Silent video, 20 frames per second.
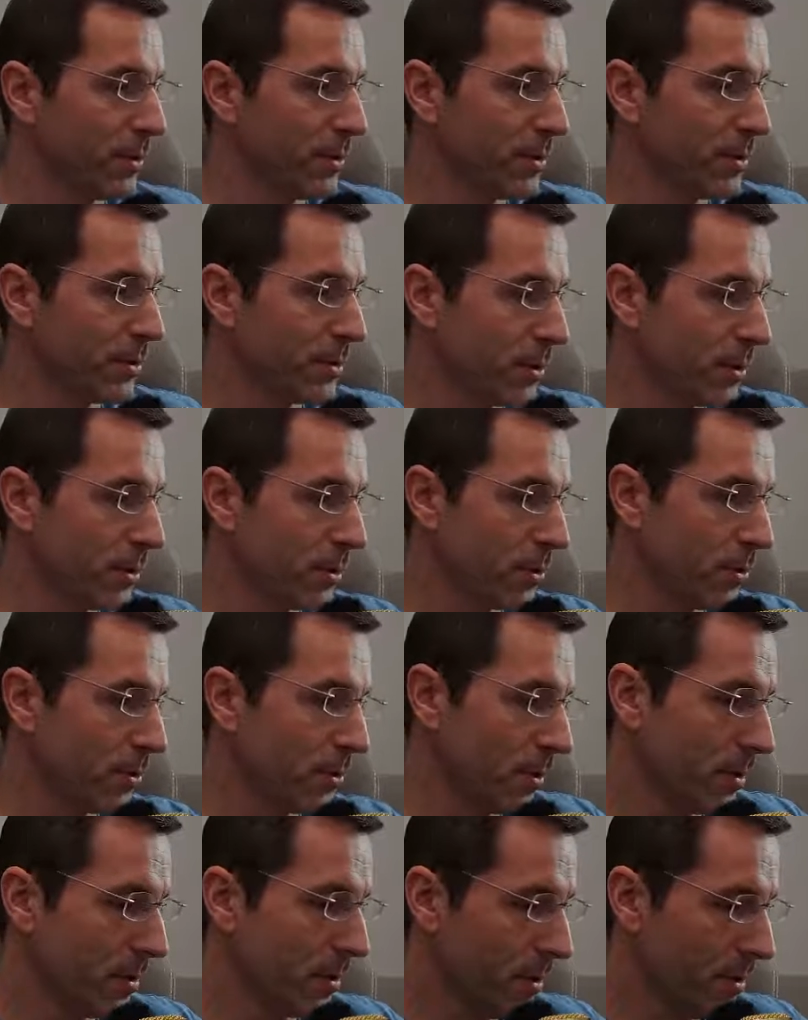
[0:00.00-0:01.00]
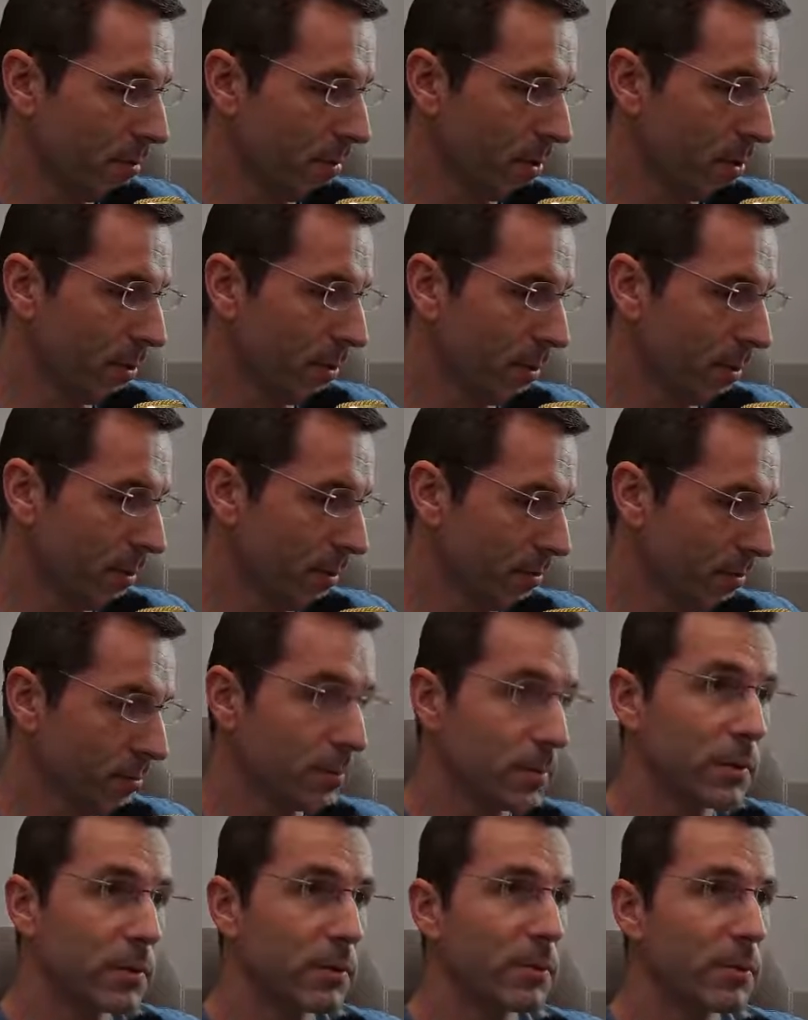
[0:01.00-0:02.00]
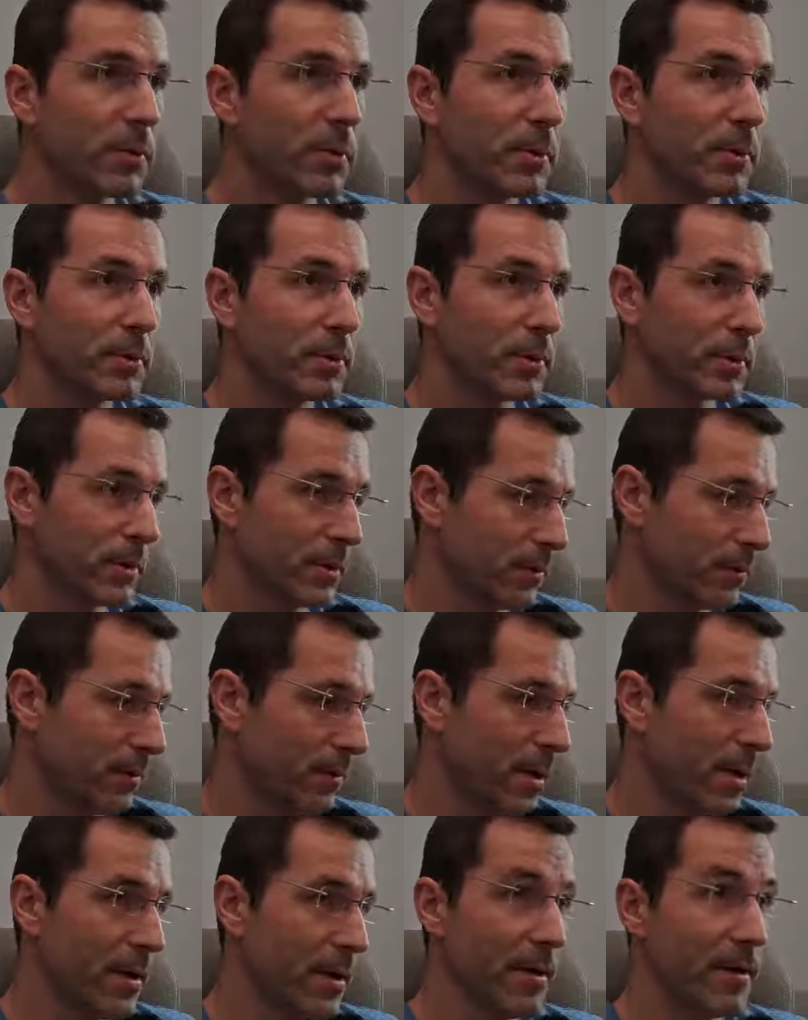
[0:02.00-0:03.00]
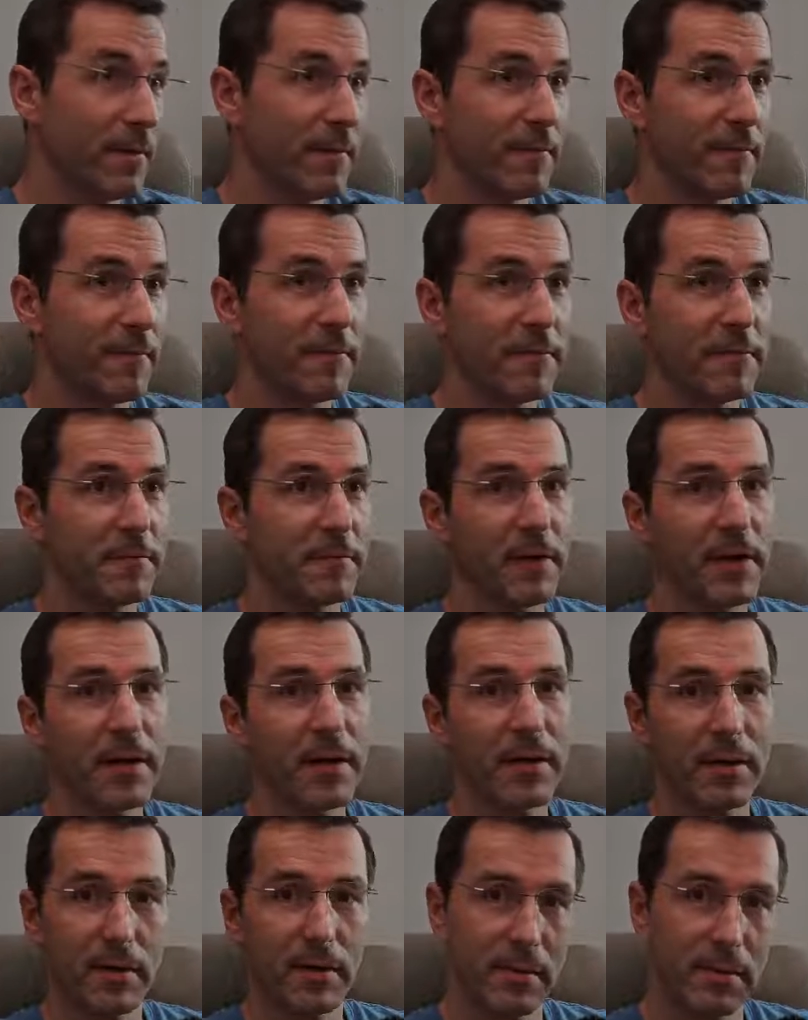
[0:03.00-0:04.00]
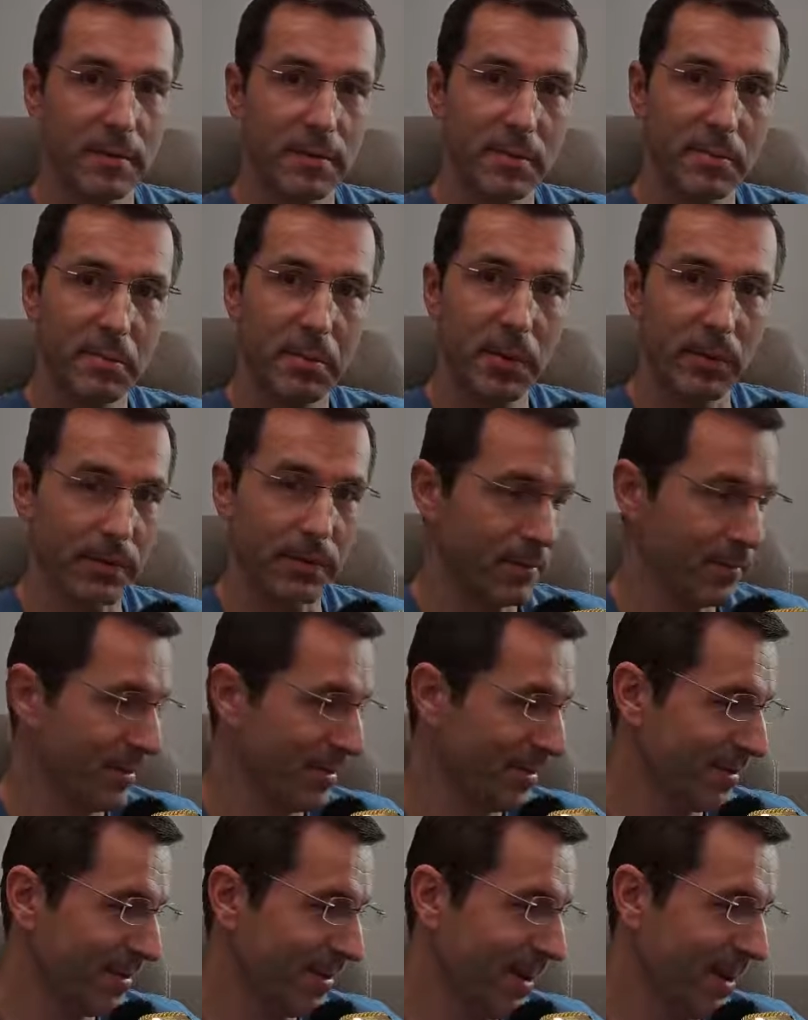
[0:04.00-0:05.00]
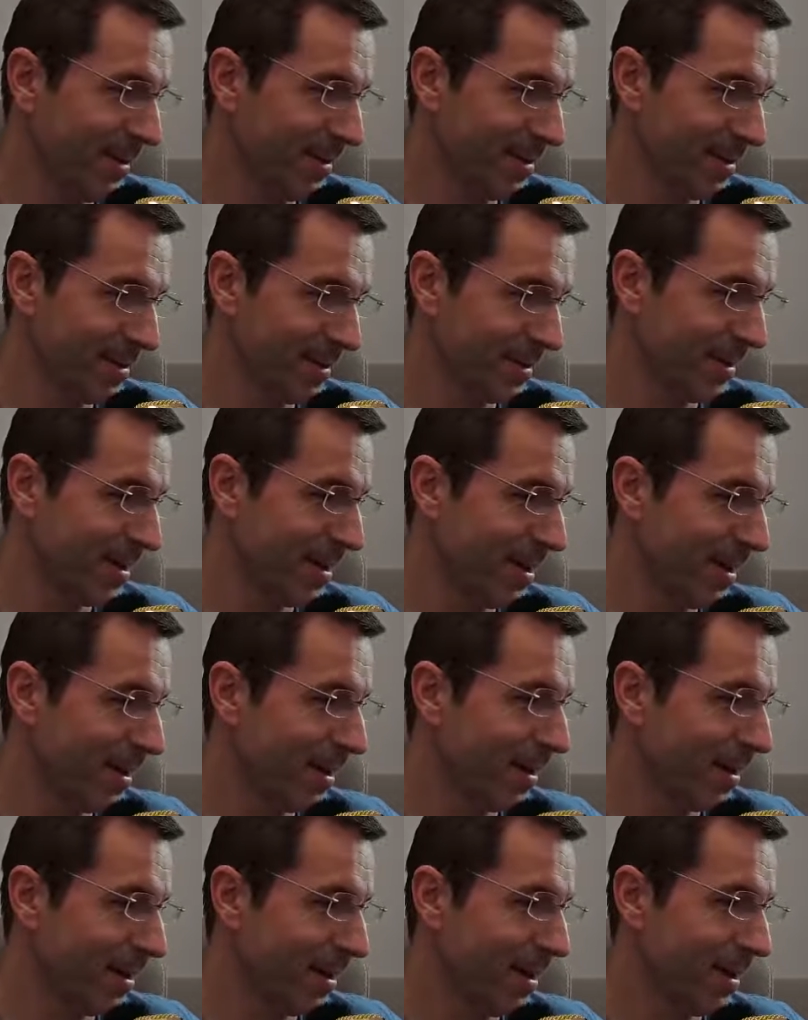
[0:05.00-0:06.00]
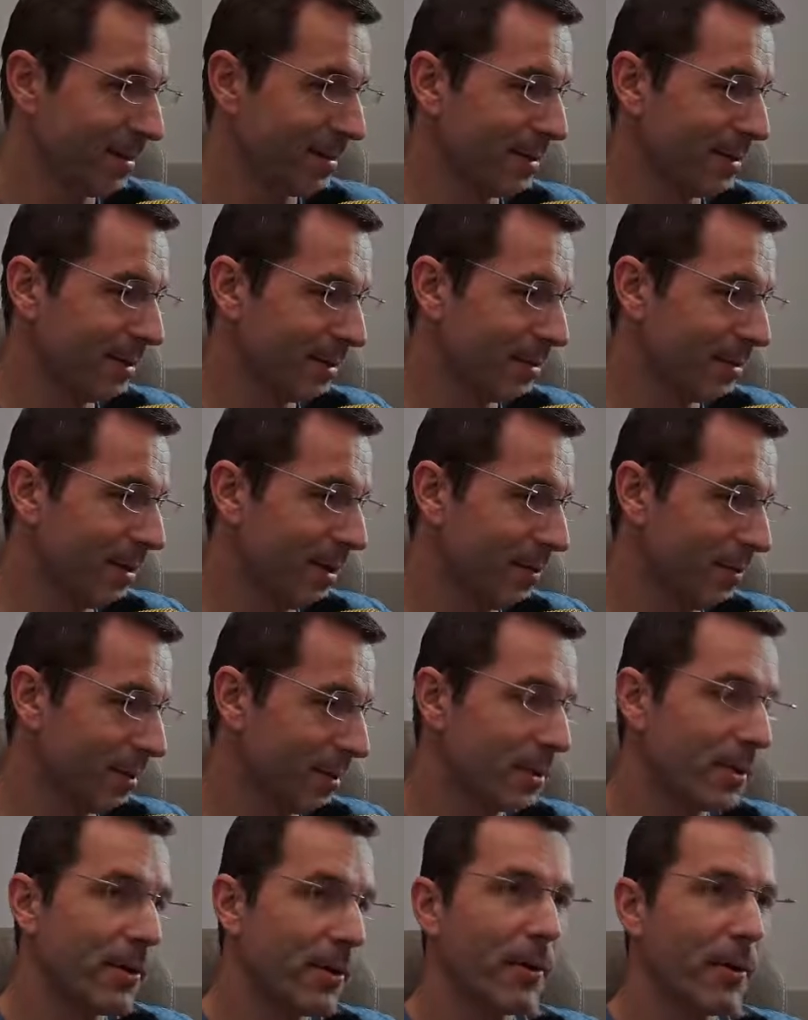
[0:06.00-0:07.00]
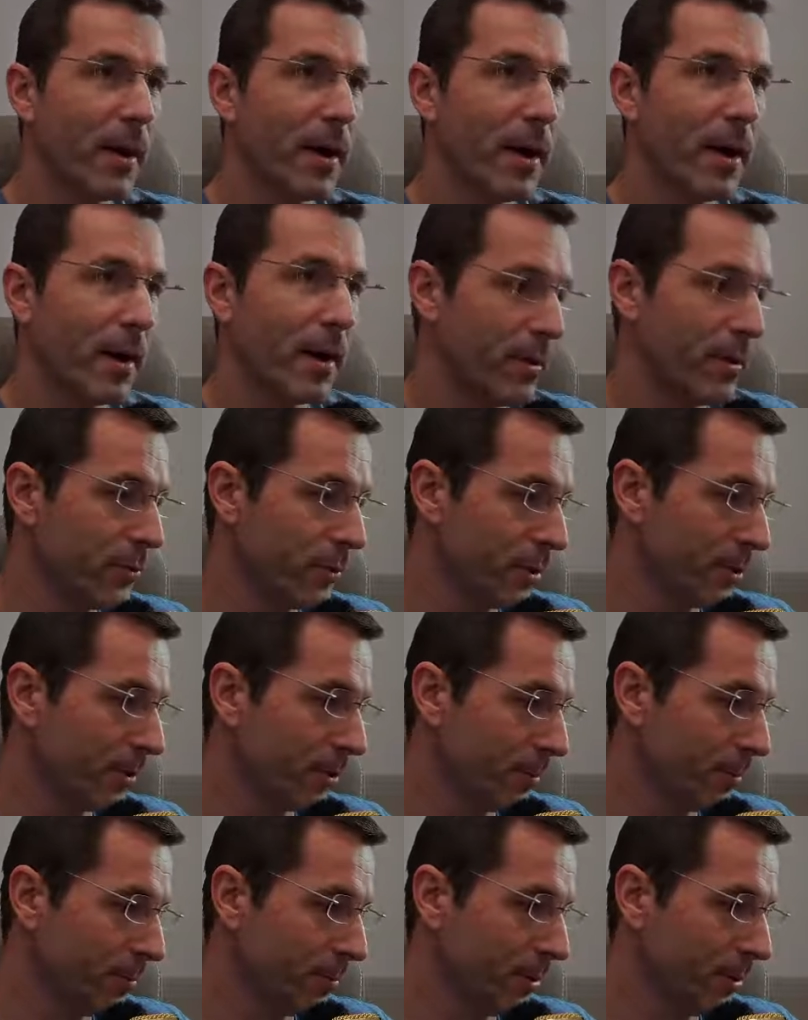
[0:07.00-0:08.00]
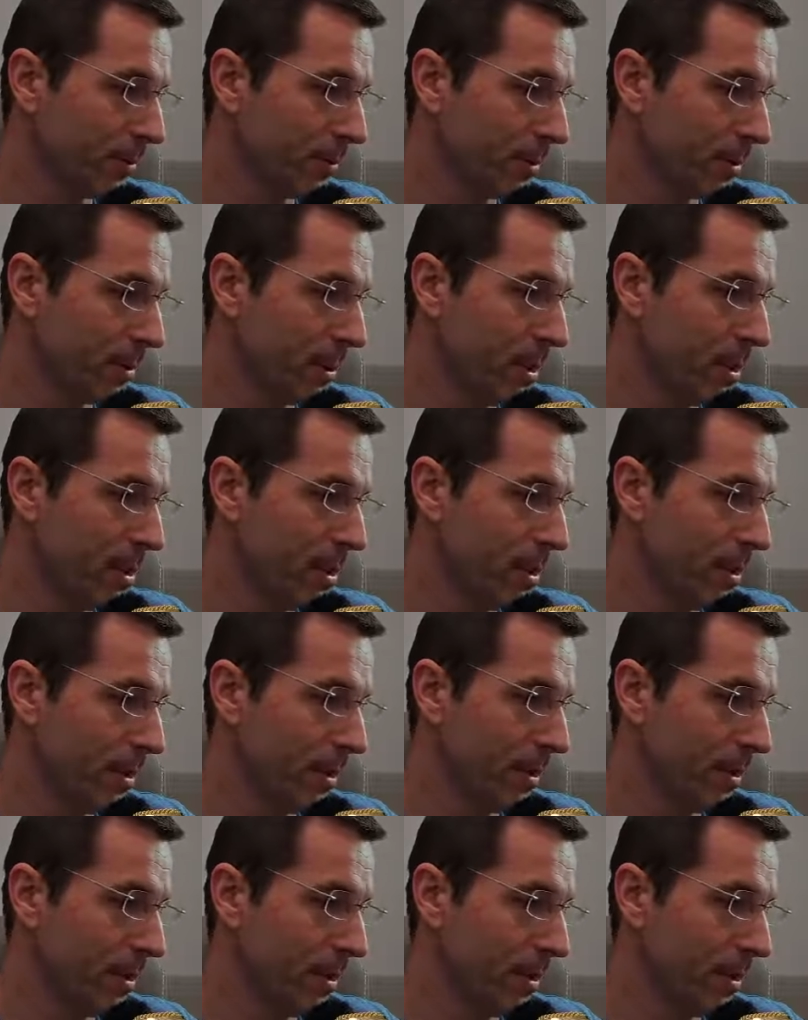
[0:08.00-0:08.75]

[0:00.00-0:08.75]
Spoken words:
So I'm going to put my fake spot, yes, at this time. So I will put the